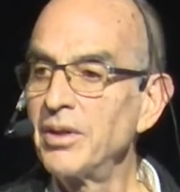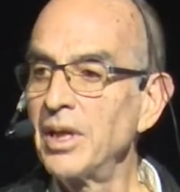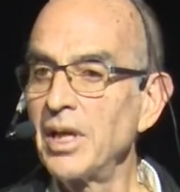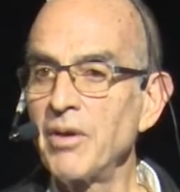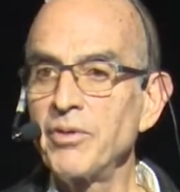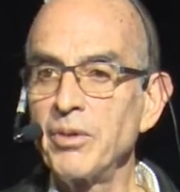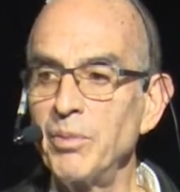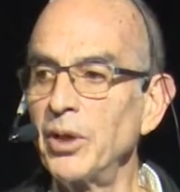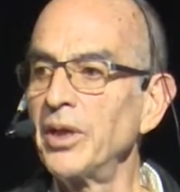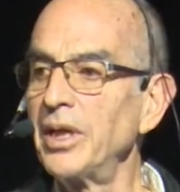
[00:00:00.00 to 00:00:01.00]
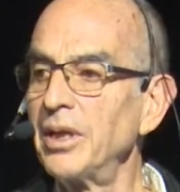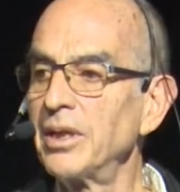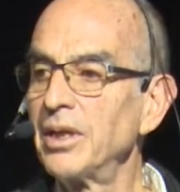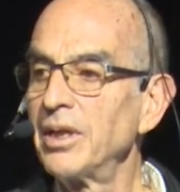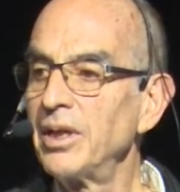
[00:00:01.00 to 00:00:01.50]
the inevitability
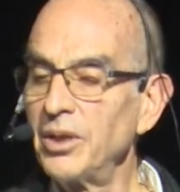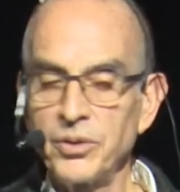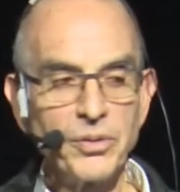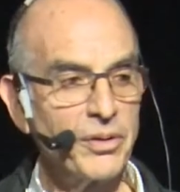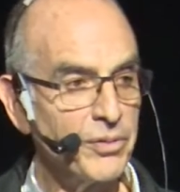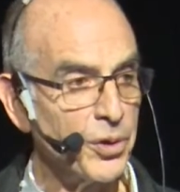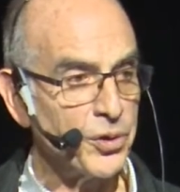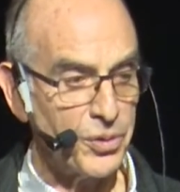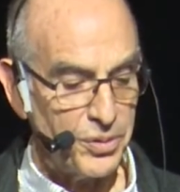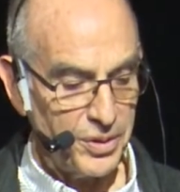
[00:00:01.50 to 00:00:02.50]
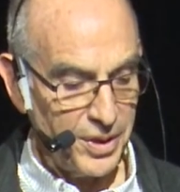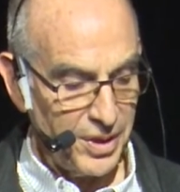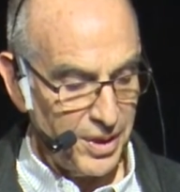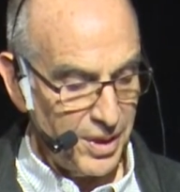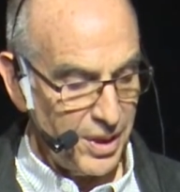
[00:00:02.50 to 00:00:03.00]
into a virtue,
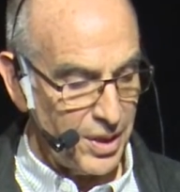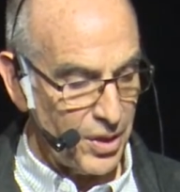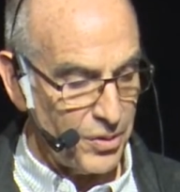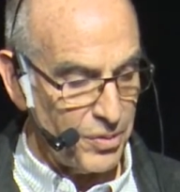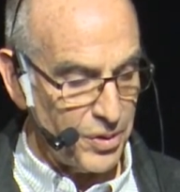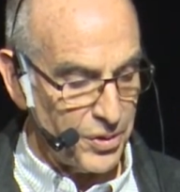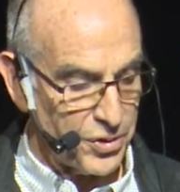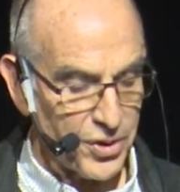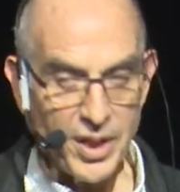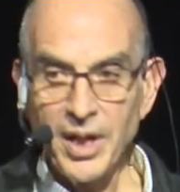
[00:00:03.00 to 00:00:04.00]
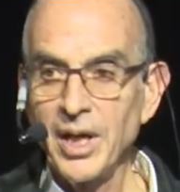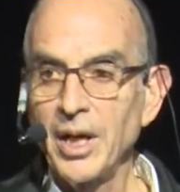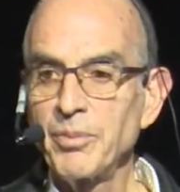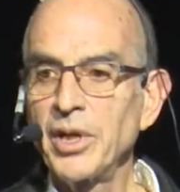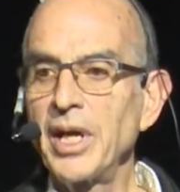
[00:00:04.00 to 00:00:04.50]
in other words? And
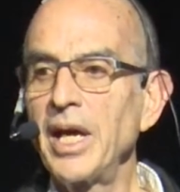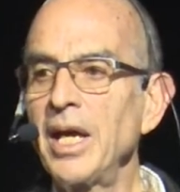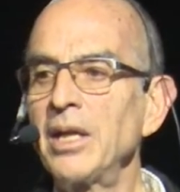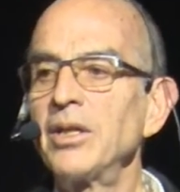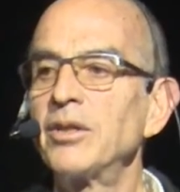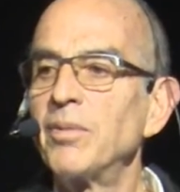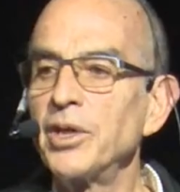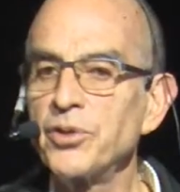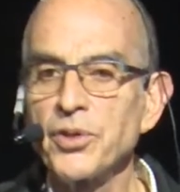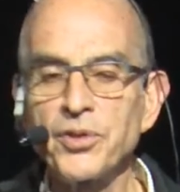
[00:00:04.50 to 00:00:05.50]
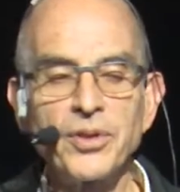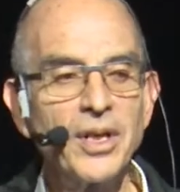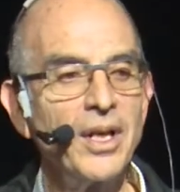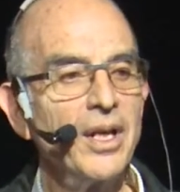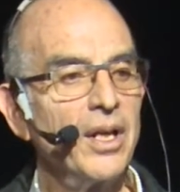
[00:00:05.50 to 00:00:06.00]
I'm going to end by just
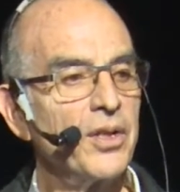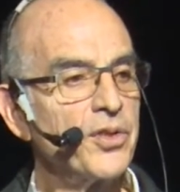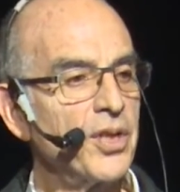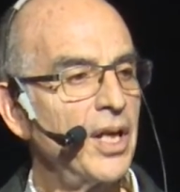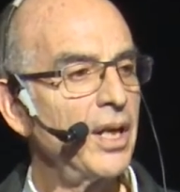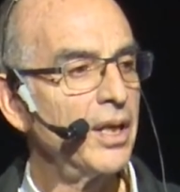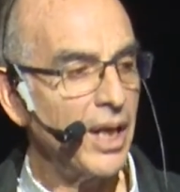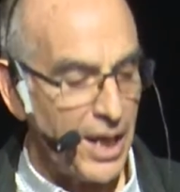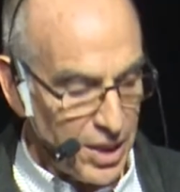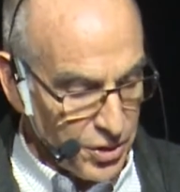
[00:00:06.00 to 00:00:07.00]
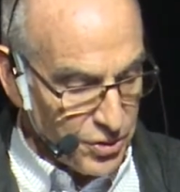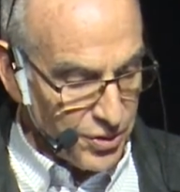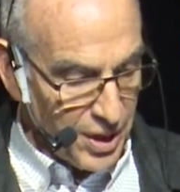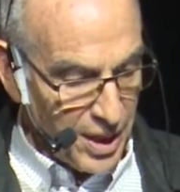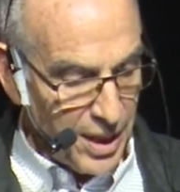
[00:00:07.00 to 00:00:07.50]
saying, as
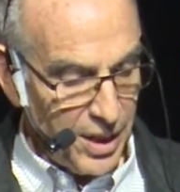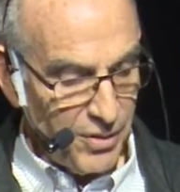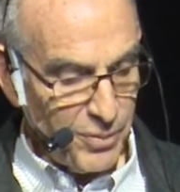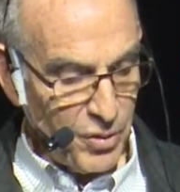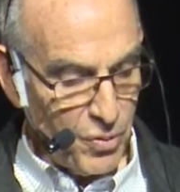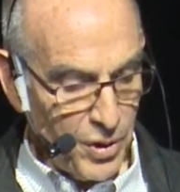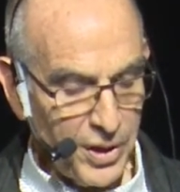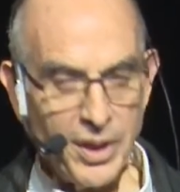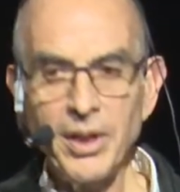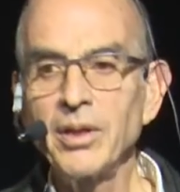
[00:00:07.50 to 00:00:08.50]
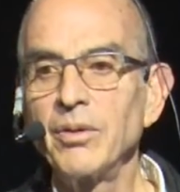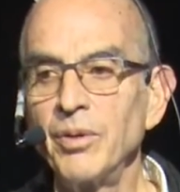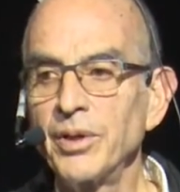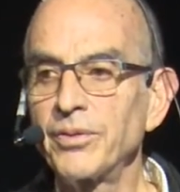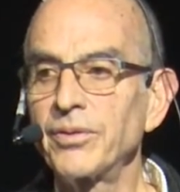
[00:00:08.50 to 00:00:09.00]
I have been working
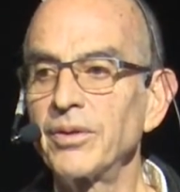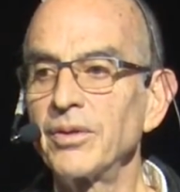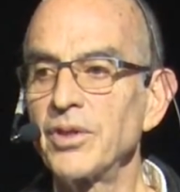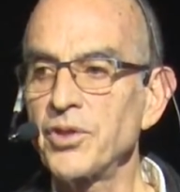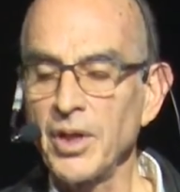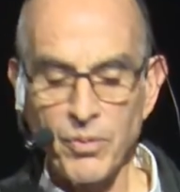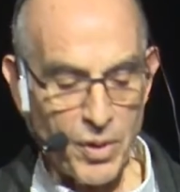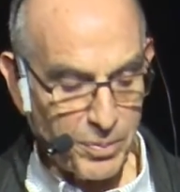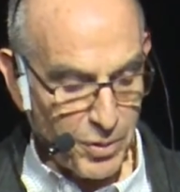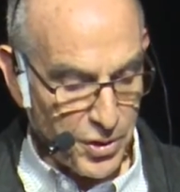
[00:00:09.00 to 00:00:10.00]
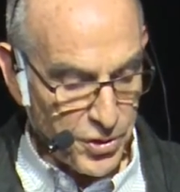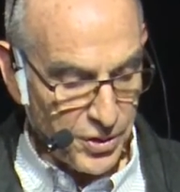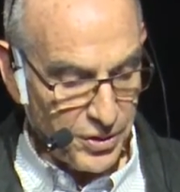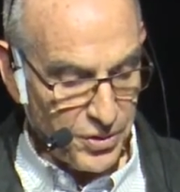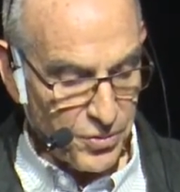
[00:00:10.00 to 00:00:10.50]
with the Sidewalk
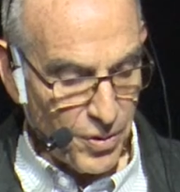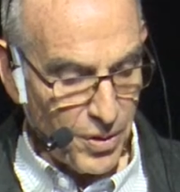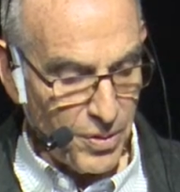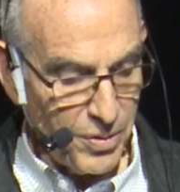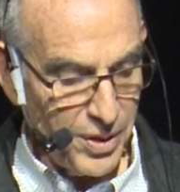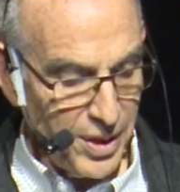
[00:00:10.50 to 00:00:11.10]
Project in Toronto,